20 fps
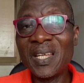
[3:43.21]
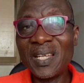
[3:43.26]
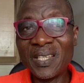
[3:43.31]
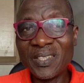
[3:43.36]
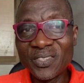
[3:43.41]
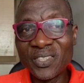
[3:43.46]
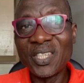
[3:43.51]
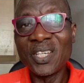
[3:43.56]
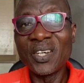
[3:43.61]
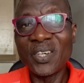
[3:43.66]

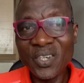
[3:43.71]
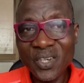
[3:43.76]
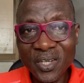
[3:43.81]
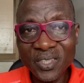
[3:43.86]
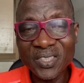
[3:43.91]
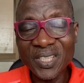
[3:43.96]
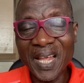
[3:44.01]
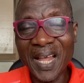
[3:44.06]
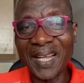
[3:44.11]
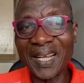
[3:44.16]

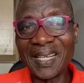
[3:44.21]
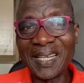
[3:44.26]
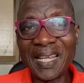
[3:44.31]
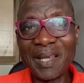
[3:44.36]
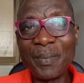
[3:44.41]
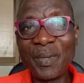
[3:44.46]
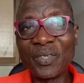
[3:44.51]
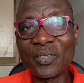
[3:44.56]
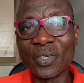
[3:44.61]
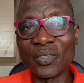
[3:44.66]
Serious
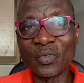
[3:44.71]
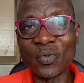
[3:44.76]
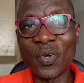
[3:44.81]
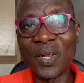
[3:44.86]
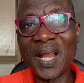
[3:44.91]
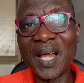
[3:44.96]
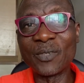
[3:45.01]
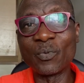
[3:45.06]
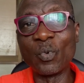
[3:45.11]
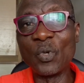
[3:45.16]
academics or
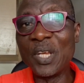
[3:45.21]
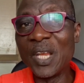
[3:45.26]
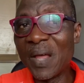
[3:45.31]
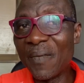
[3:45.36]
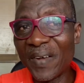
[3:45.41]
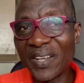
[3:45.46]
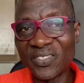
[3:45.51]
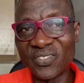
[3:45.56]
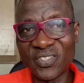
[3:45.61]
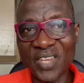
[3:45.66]
scholars will
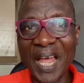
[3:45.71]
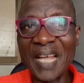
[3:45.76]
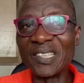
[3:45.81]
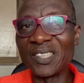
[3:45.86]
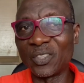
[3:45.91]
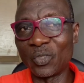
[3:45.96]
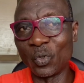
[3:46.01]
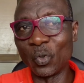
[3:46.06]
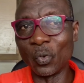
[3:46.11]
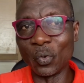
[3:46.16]
never cite
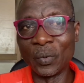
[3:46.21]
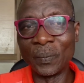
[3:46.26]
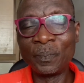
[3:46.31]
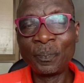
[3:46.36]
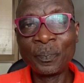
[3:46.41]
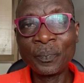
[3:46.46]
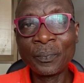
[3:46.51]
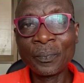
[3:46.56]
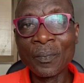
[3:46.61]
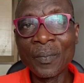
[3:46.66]
you,
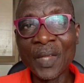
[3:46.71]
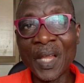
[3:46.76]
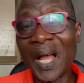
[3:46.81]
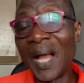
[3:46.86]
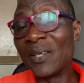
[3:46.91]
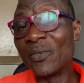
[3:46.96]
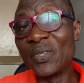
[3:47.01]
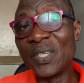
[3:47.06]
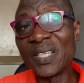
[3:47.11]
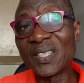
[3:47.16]

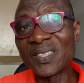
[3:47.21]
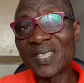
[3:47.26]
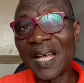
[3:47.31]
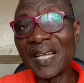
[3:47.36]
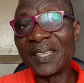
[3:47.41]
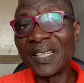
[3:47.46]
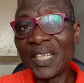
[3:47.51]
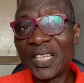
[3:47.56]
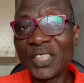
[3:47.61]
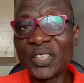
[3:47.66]
and you need
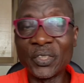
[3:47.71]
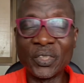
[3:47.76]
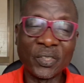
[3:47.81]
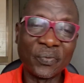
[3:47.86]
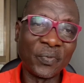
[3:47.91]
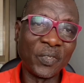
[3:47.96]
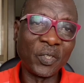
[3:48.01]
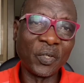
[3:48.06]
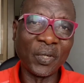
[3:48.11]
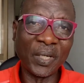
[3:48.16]
citations
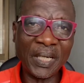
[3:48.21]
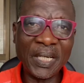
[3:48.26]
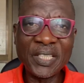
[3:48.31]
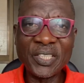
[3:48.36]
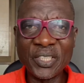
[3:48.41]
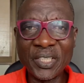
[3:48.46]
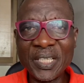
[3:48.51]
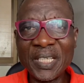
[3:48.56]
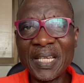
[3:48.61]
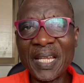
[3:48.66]
for your H
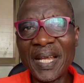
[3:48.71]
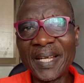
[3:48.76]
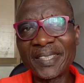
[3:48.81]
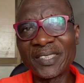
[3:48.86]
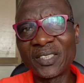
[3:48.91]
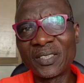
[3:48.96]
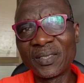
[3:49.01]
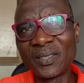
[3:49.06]
index,